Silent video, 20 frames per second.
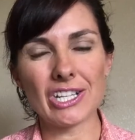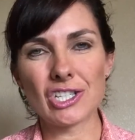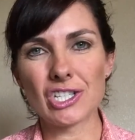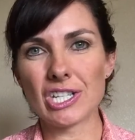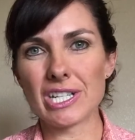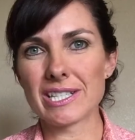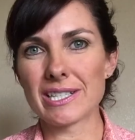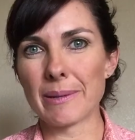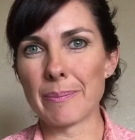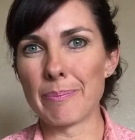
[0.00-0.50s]

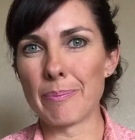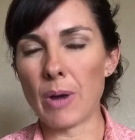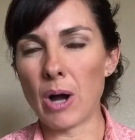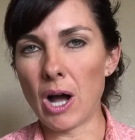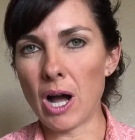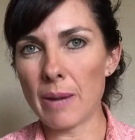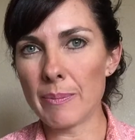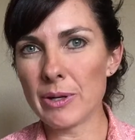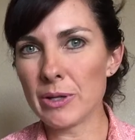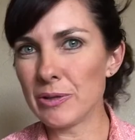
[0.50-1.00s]
She's a
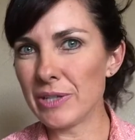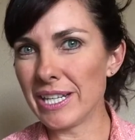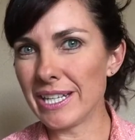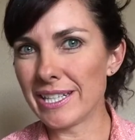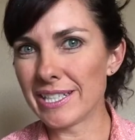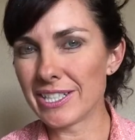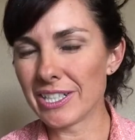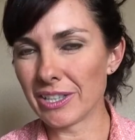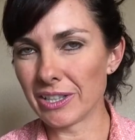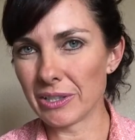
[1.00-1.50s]
mom who
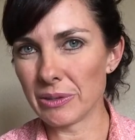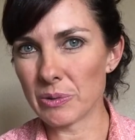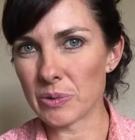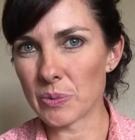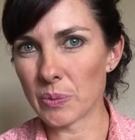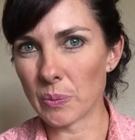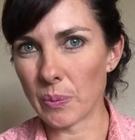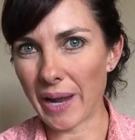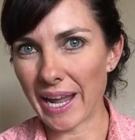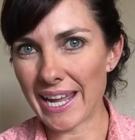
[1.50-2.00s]
needed to
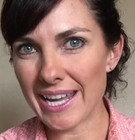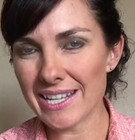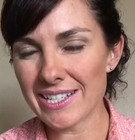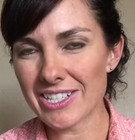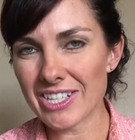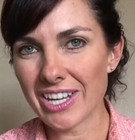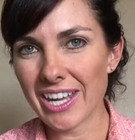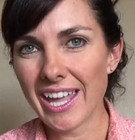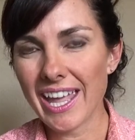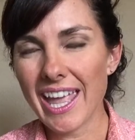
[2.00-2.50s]
lose
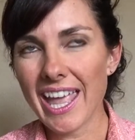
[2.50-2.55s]
weight.